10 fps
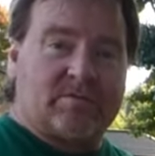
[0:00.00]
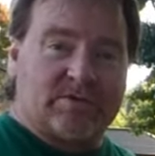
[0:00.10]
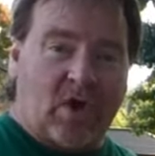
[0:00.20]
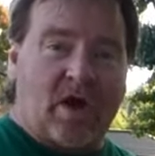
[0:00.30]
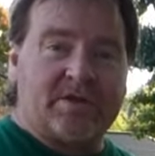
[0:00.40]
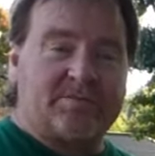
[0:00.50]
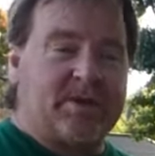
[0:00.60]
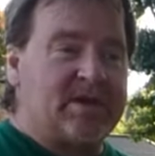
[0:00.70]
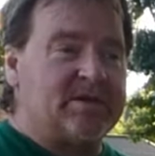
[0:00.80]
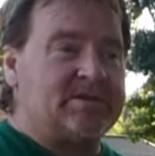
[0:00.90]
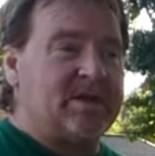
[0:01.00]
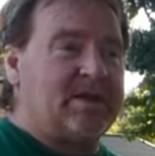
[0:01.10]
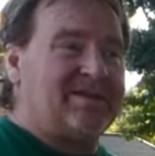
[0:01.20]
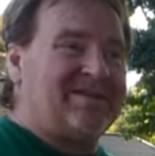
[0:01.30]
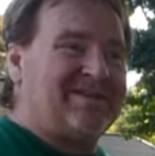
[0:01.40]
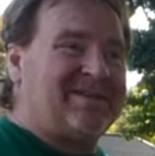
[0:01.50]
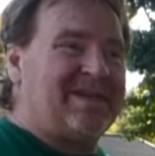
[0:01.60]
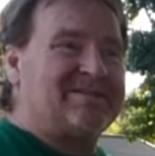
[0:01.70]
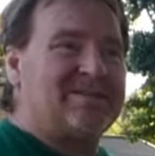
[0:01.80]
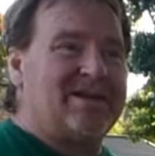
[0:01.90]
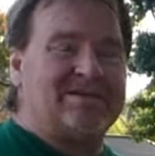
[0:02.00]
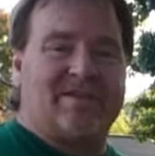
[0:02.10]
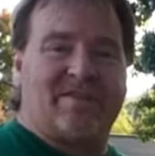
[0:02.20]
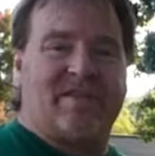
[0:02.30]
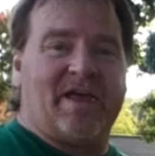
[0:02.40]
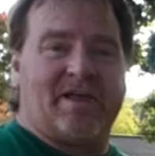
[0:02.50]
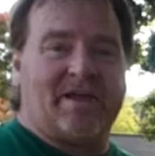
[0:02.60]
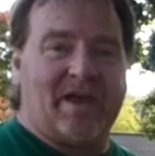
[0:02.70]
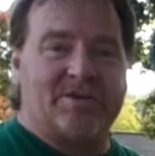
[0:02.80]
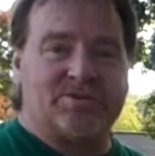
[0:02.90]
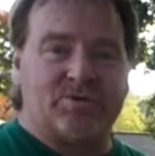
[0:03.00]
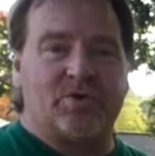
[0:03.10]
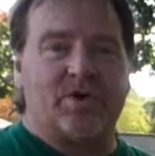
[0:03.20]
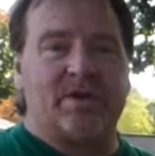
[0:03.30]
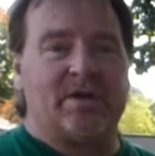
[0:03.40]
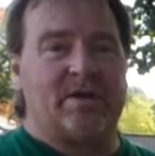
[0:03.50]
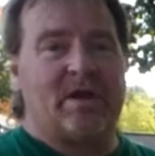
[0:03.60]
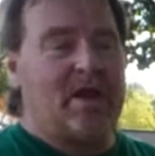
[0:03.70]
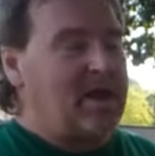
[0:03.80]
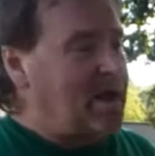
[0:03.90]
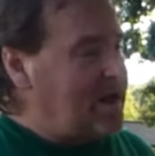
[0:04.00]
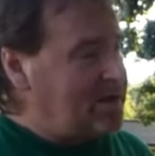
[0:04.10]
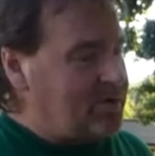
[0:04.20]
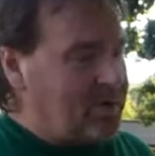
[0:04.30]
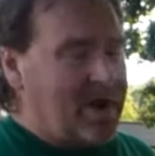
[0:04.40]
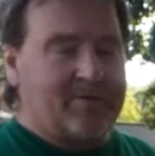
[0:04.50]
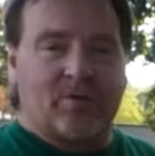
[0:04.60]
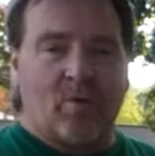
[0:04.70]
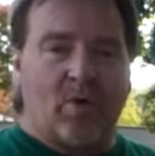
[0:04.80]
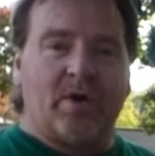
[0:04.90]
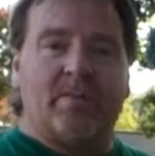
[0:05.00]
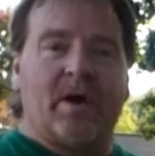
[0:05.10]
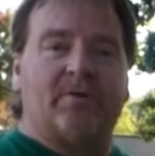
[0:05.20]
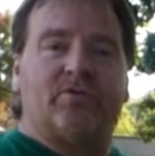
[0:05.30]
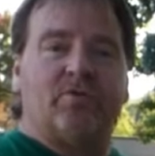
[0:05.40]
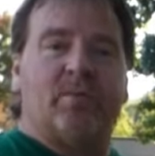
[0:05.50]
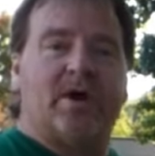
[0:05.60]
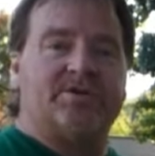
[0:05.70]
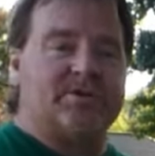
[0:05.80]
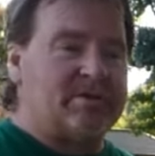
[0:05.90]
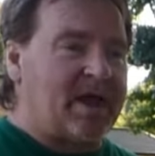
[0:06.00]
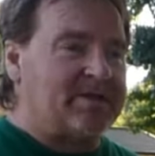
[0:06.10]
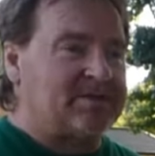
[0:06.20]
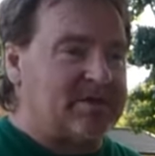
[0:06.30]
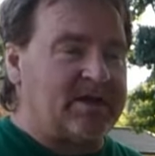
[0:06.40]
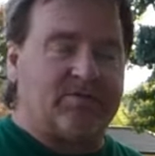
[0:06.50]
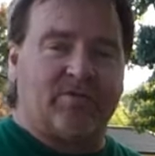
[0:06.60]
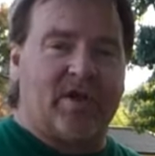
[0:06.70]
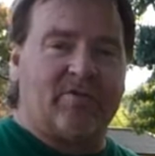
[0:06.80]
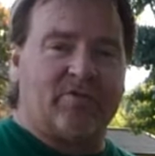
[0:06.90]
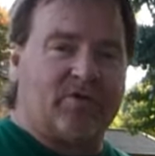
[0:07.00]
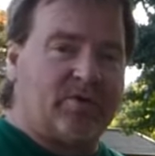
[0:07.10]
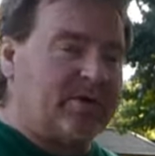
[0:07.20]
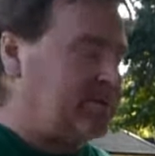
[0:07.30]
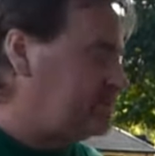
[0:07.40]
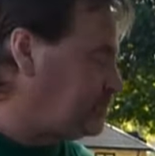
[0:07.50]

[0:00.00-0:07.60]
sauce because it gets nice and thick as you cook it, and you don't have to worry about too much. It adds a nice flavor to it.